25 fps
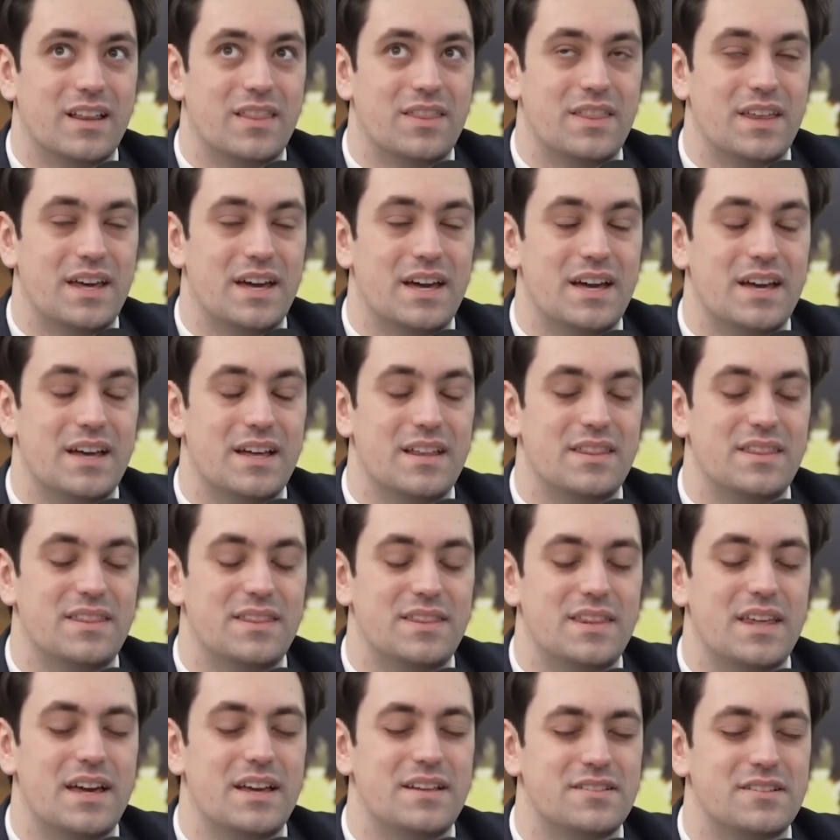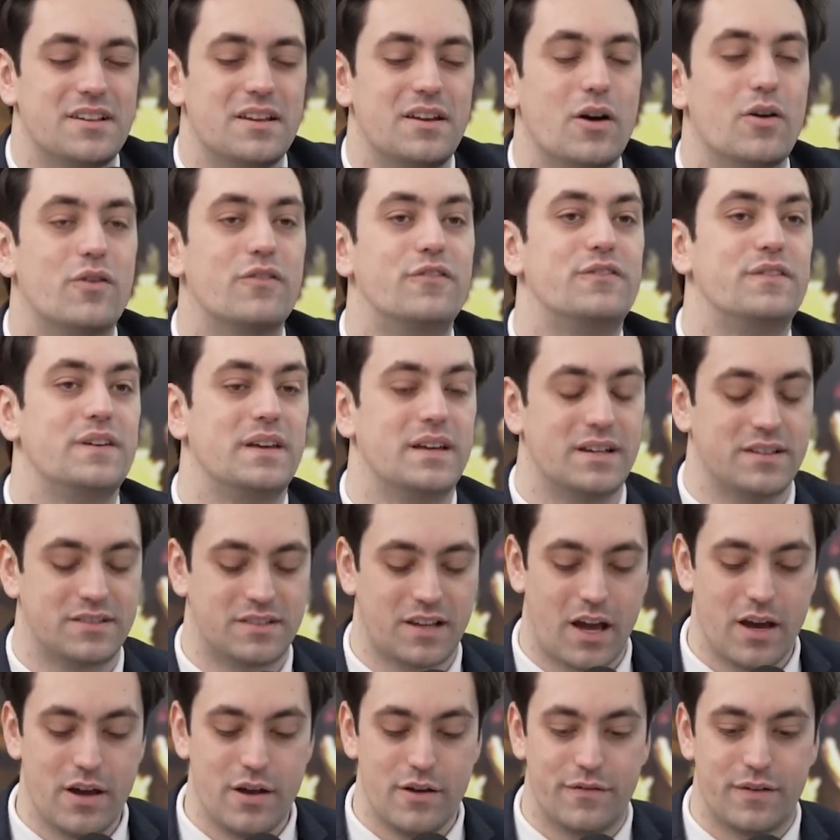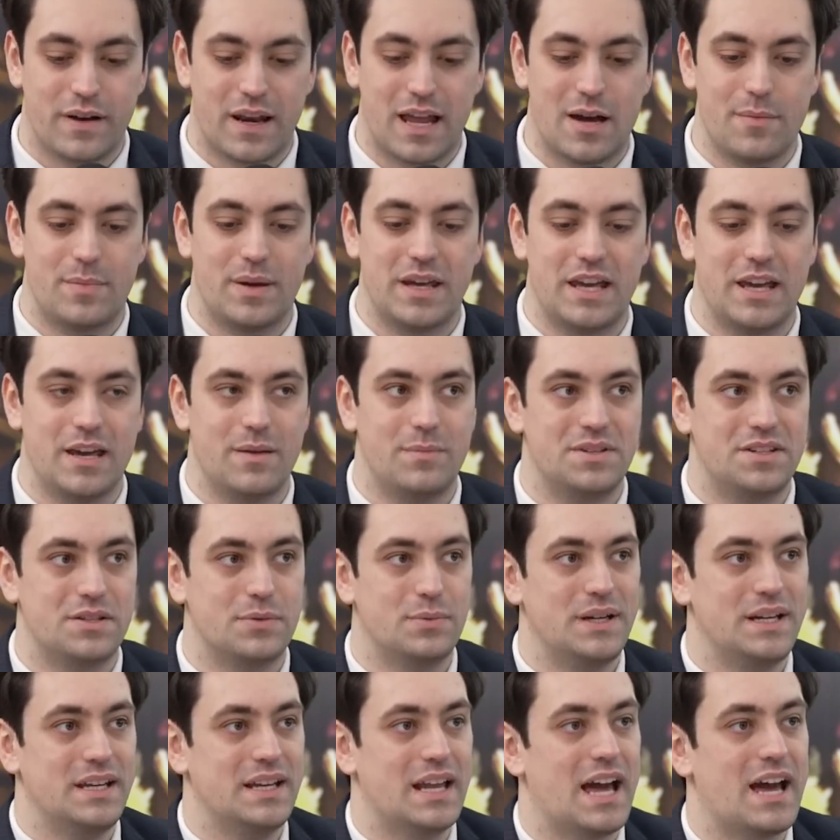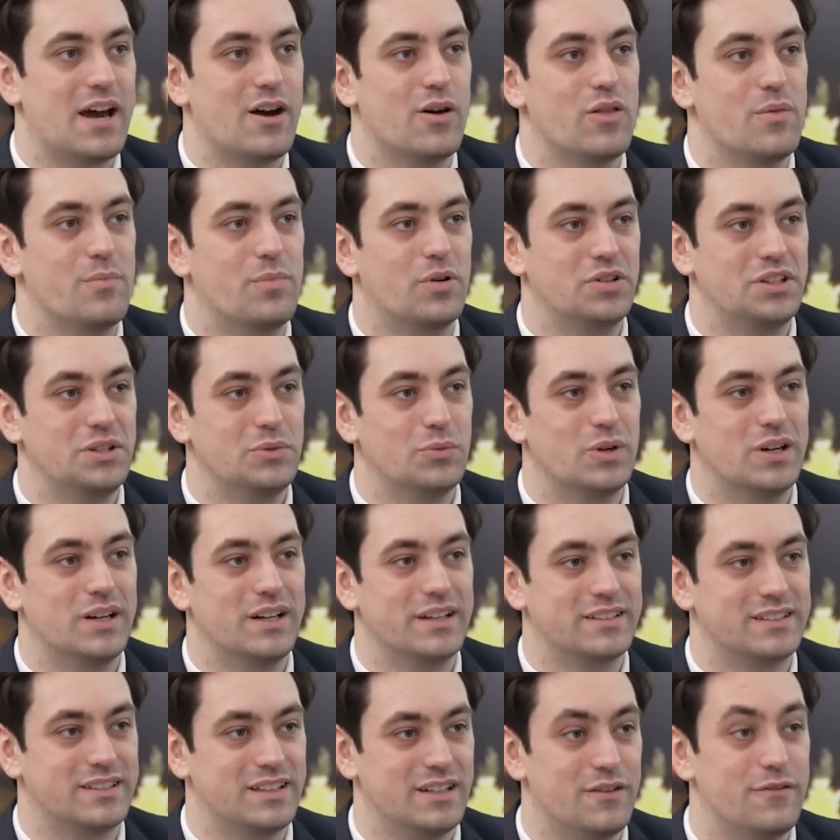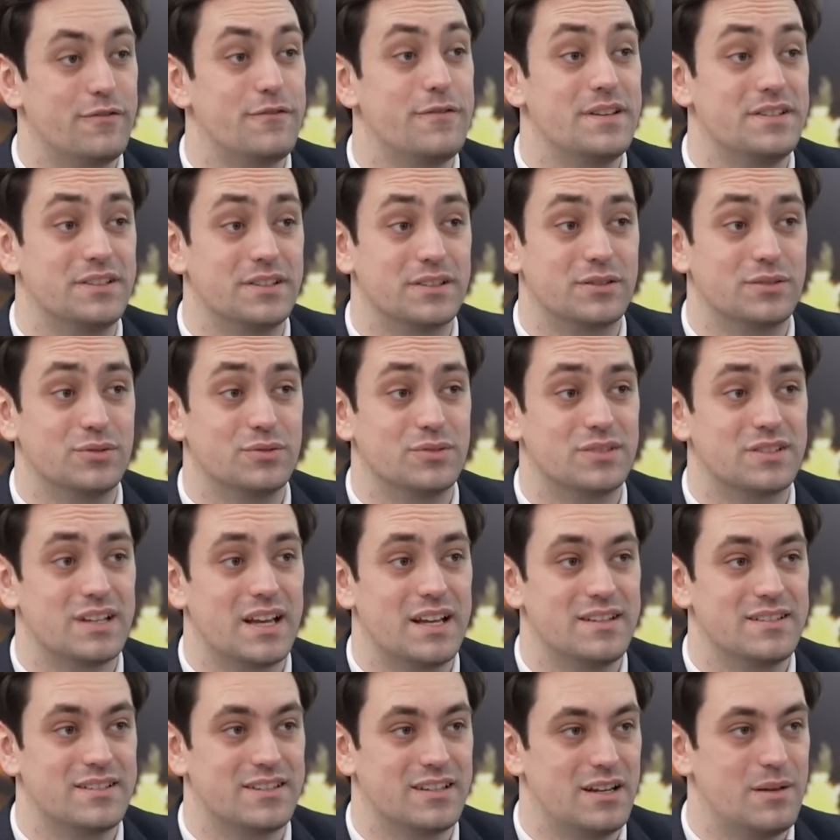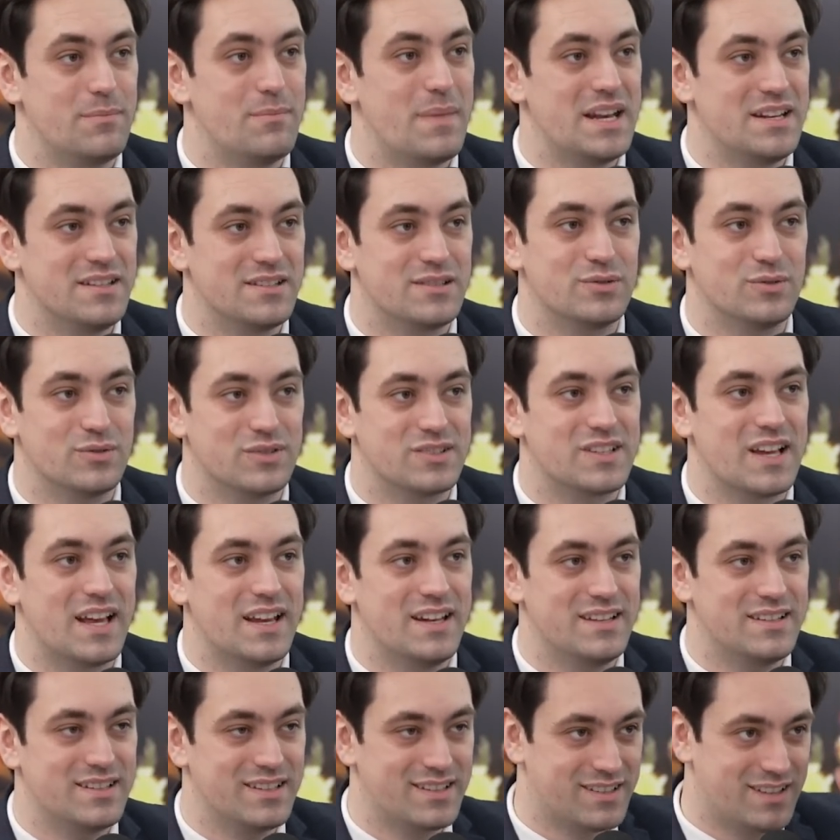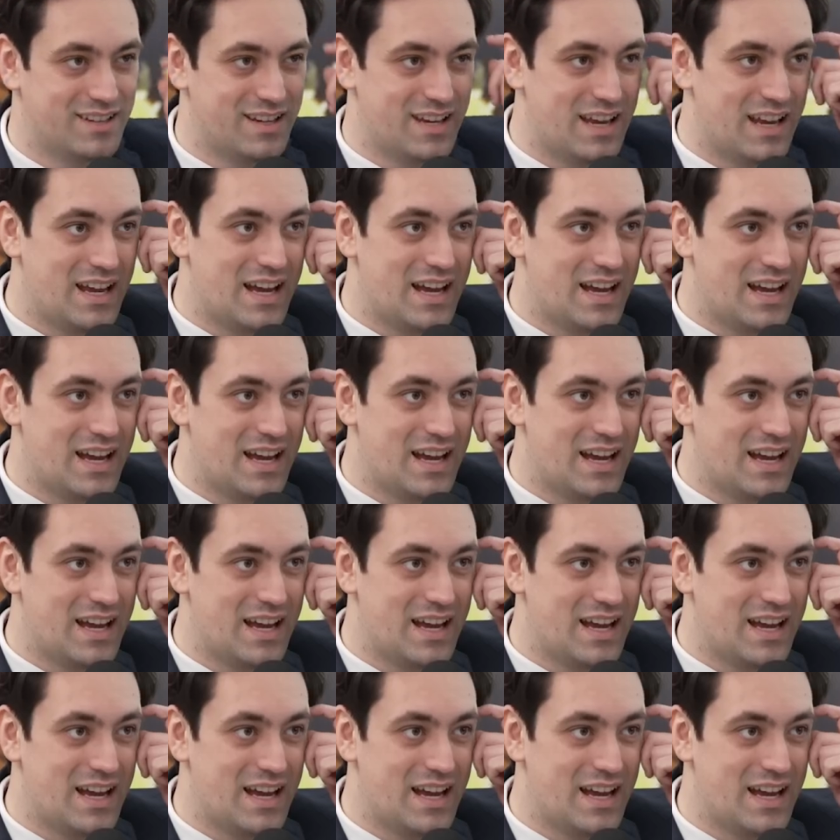there's an obvious overlap here between how the body works in a physical sense and a mental sense.